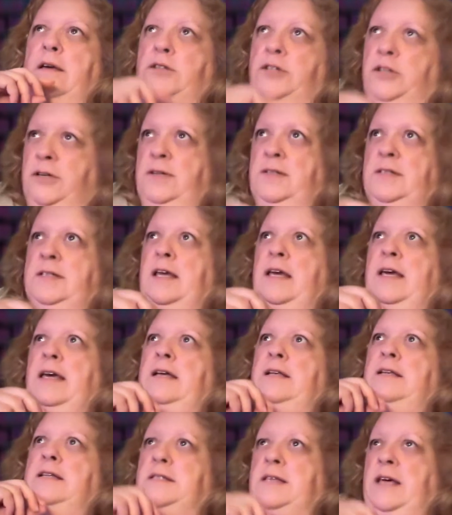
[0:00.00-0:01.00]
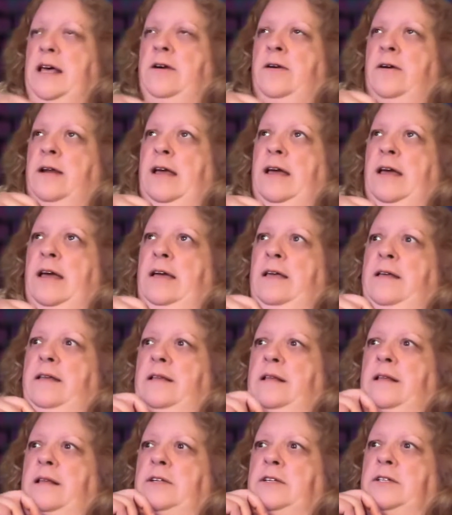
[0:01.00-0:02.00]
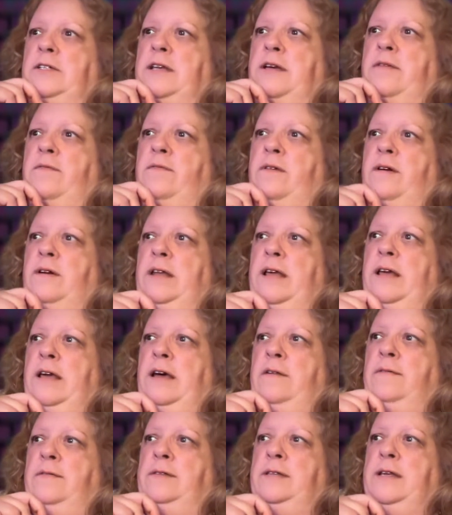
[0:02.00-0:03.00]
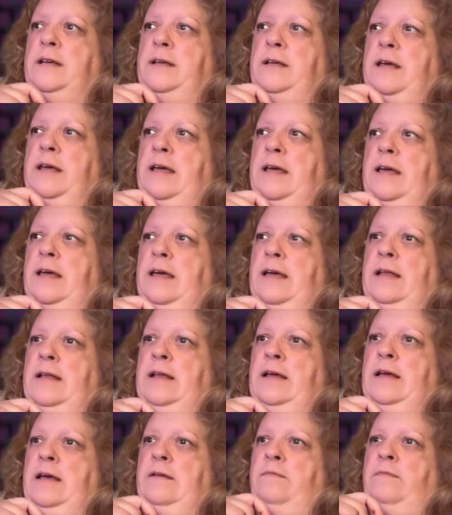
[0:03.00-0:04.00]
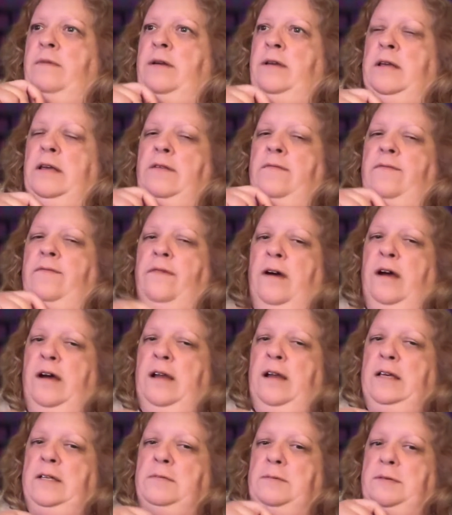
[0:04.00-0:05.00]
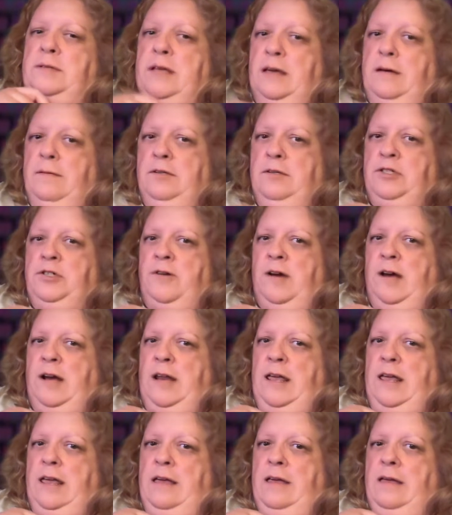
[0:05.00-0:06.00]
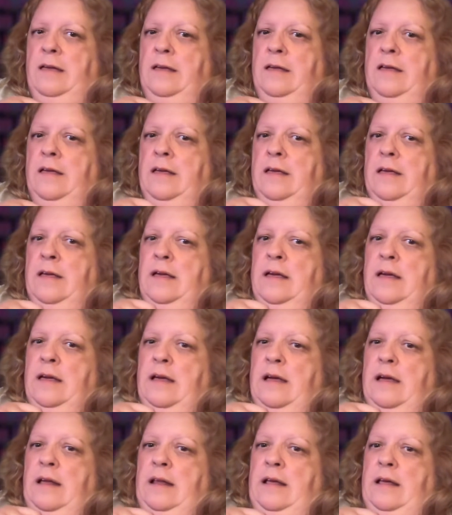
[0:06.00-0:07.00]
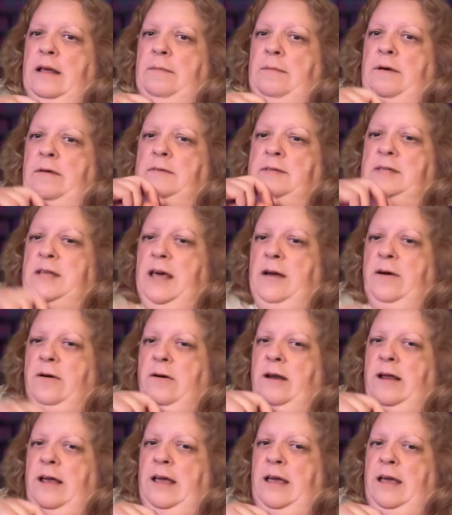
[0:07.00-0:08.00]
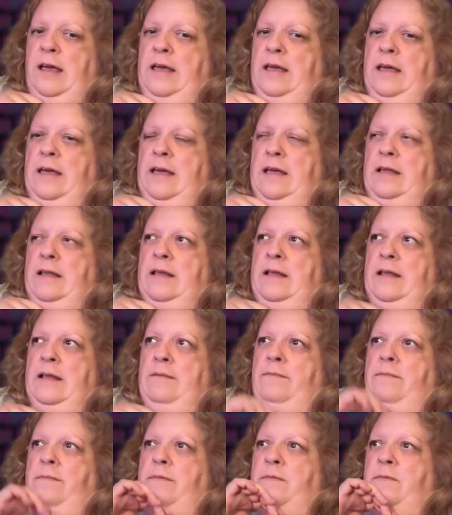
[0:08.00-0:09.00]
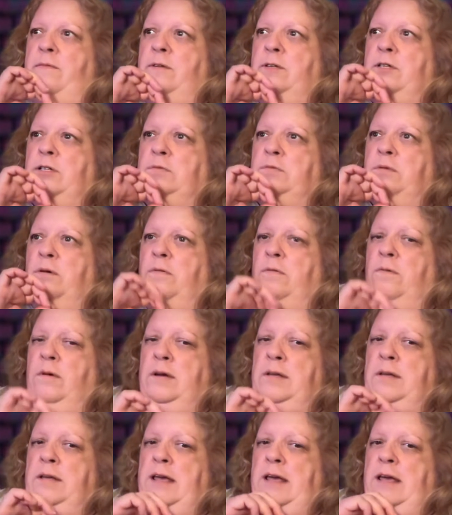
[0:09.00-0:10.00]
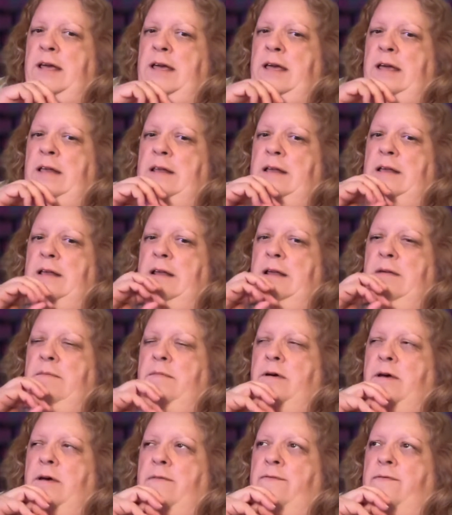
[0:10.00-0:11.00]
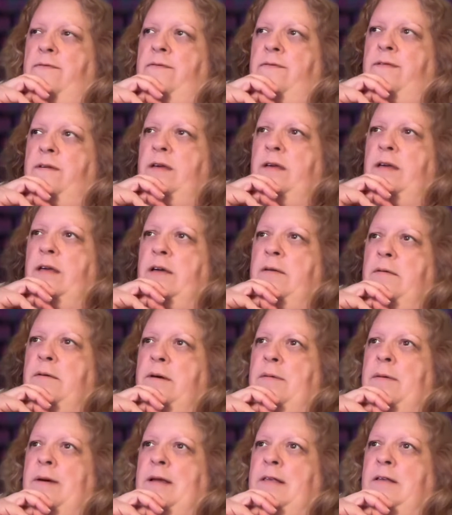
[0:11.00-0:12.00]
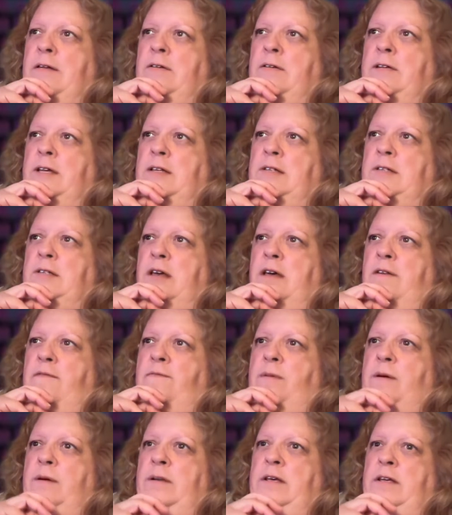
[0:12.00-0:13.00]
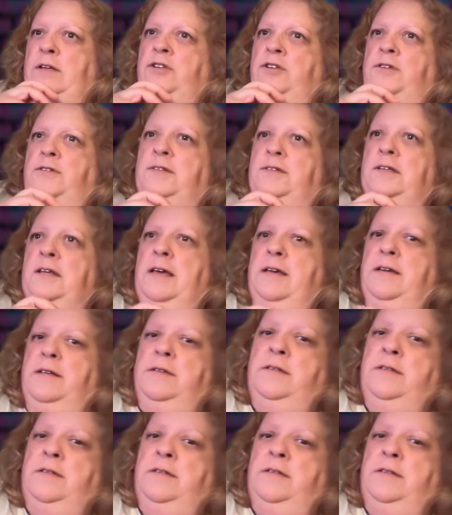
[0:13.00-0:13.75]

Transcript: Tuesday to Saturday, and then I just have one day off Sunday, and then Monday to Friday is my second week training, and then I'm off Saturday, and then I'm just work one day, and then I'm off my regular days off Monday and Tuesday.